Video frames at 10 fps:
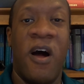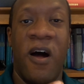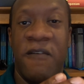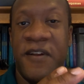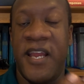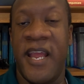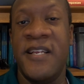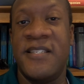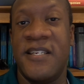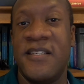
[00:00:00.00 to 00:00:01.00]
of
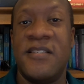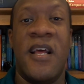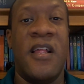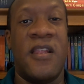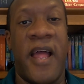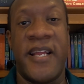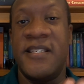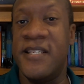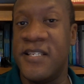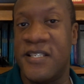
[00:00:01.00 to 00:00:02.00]
cases like
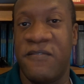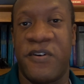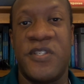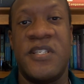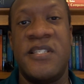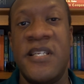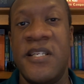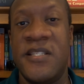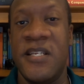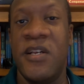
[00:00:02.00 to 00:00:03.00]
citizen versus
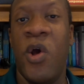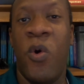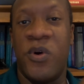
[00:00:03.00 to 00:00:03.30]
citizen,